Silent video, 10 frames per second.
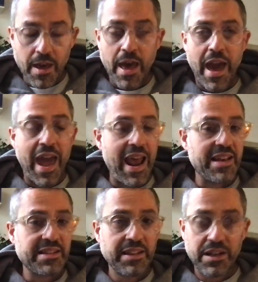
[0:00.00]
and has
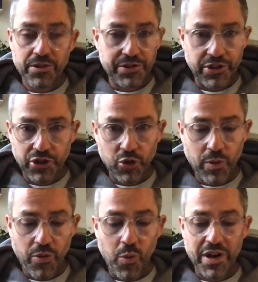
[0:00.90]
little to do
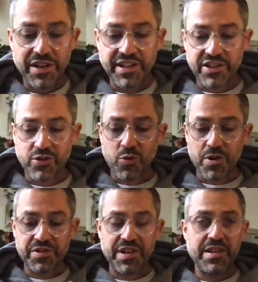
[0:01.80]
with what a
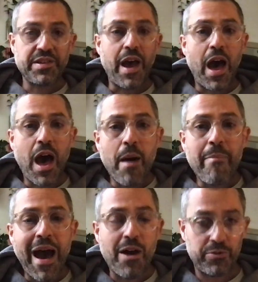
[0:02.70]
discourse is
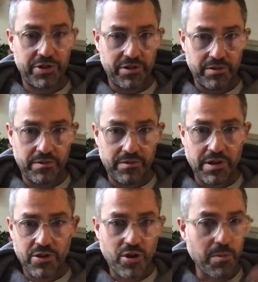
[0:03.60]
about in
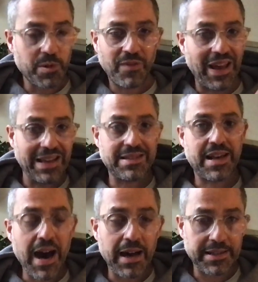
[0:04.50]
terms of like its
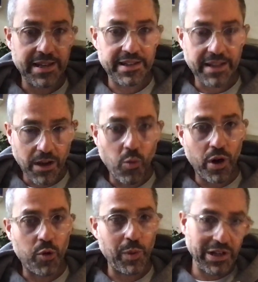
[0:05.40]
content like what
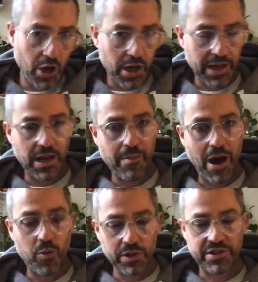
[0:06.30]
are we talking
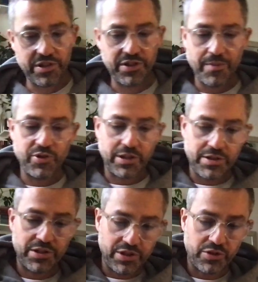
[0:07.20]
about what's the subject of
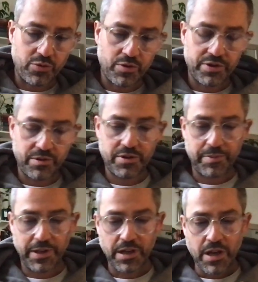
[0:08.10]
this discourse so to
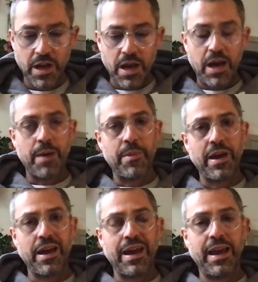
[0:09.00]
speak um,
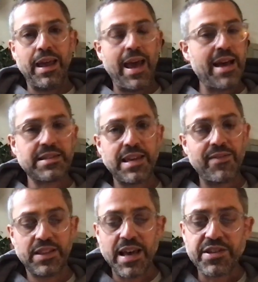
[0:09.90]
it has
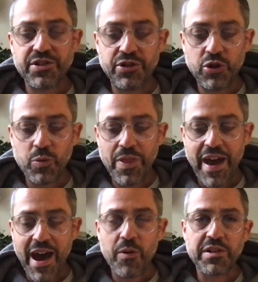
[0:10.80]
even less to do with
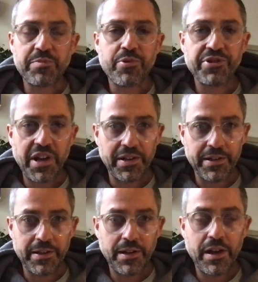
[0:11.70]
how it's
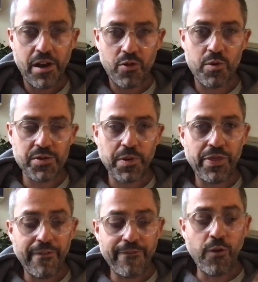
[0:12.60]
presented in other words with
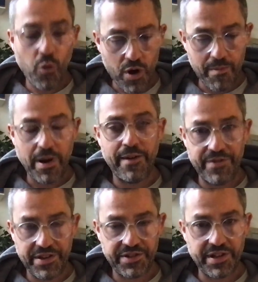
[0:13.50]
the form of
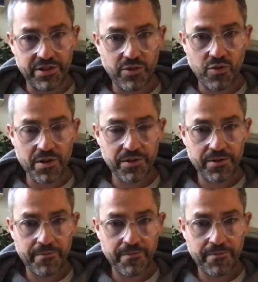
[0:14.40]
this discourse